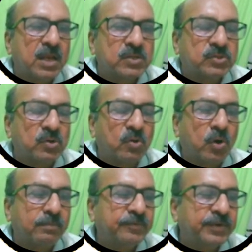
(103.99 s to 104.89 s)
So
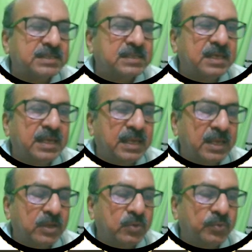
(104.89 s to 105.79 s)

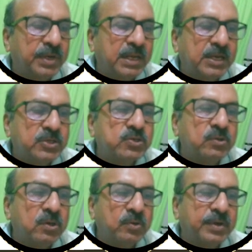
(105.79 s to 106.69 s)
obviously you need to
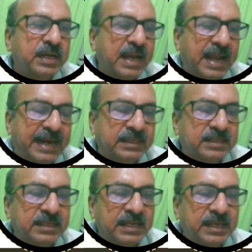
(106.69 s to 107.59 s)
look at
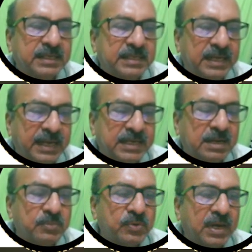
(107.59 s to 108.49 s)
the
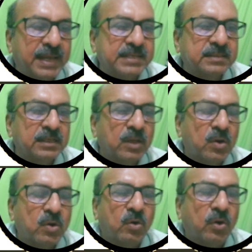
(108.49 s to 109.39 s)
data booklet,
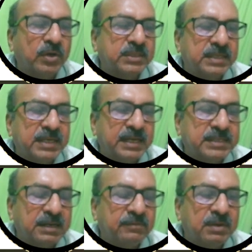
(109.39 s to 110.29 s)
or the
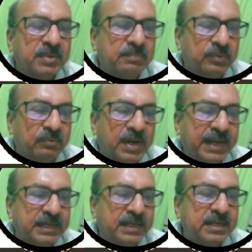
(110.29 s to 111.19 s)
data will be
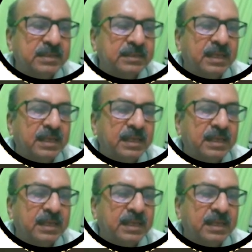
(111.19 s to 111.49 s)
provided,